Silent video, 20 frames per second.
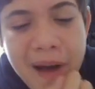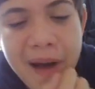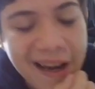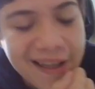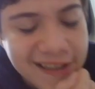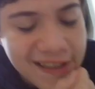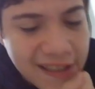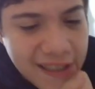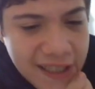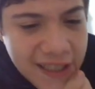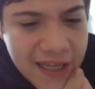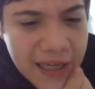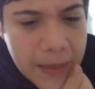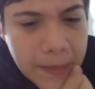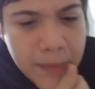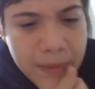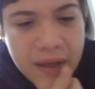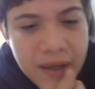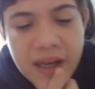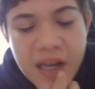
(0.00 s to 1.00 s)

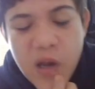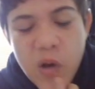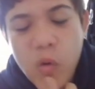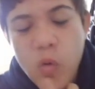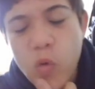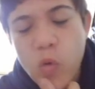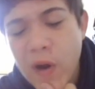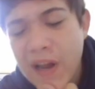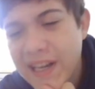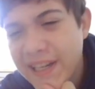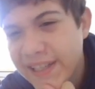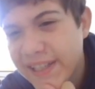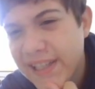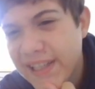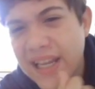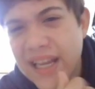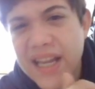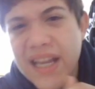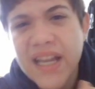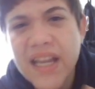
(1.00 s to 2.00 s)
Maxime,
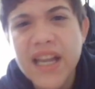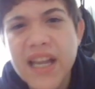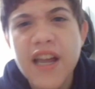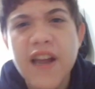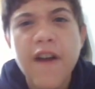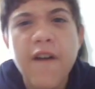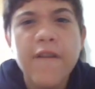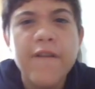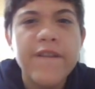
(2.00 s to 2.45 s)
Wesley,